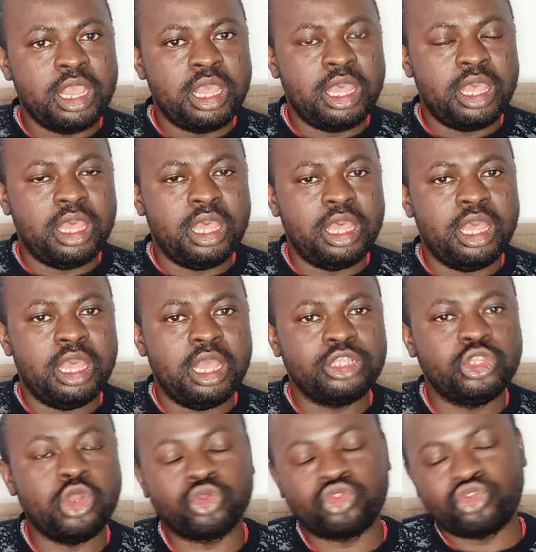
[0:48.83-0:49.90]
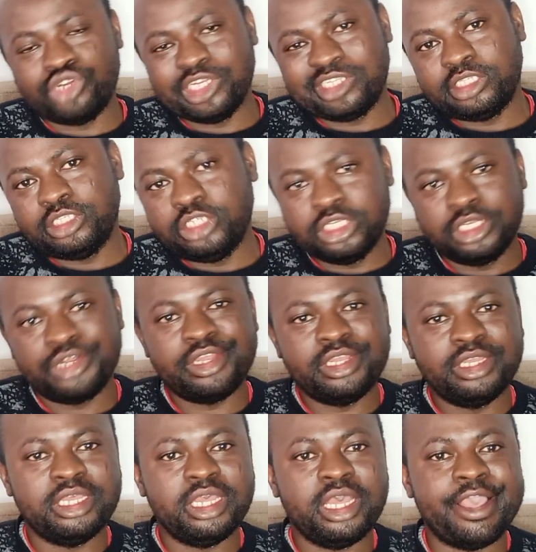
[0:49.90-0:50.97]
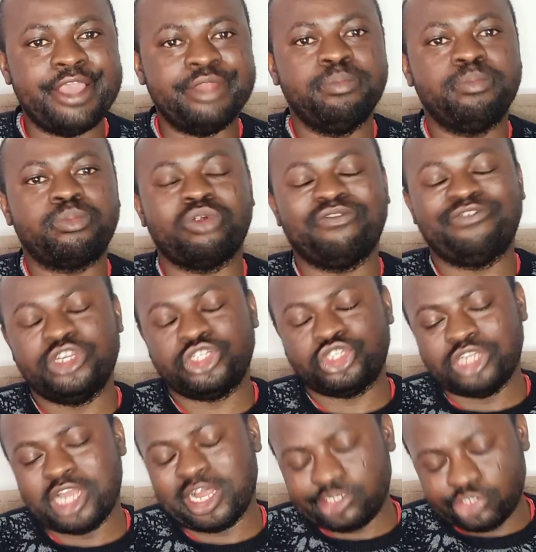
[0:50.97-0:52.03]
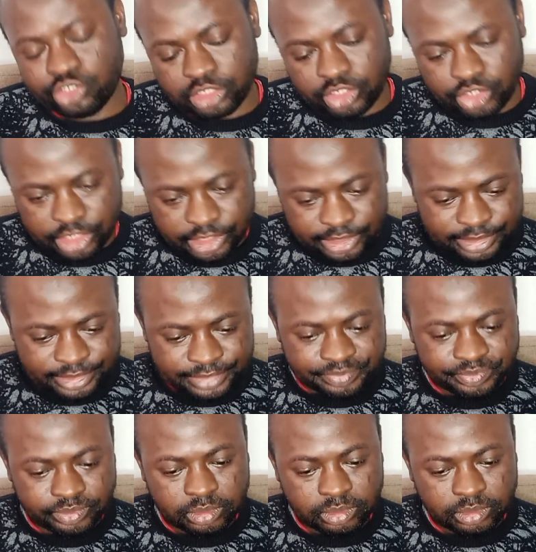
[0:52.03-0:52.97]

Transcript: doctorate degree, and professional degrees.